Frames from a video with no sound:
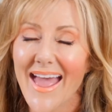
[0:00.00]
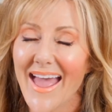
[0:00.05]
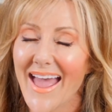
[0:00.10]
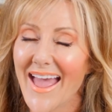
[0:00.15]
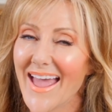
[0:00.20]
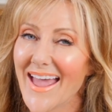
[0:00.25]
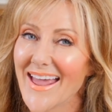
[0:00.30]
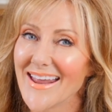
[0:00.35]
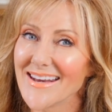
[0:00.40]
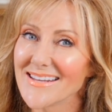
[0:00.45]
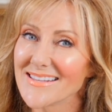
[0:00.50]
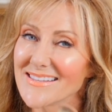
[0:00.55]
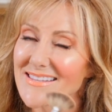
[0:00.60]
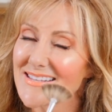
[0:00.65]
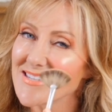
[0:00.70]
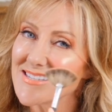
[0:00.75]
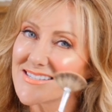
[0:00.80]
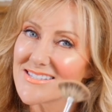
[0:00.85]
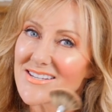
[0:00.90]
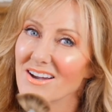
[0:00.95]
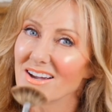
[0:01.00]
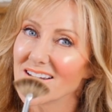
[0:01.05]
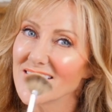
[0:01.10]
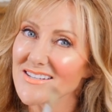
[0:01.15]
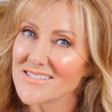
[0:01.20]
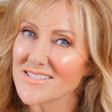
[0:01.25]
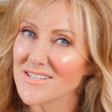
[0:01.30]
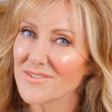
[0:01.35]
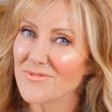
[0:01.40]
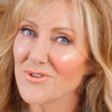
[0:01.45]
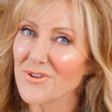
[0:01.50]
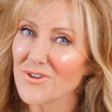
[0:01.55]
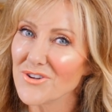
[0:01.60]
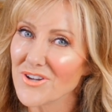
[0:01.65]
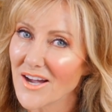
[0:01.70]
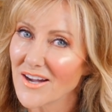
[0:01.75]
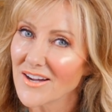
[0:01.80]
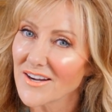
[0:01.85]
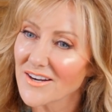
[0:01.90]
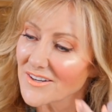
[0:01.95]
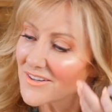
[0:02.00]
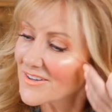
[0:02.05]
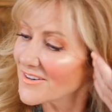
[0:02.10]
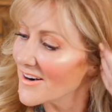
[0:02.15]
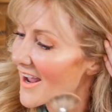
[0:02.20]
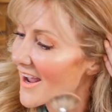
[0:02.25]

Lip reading: And this side is if you're younger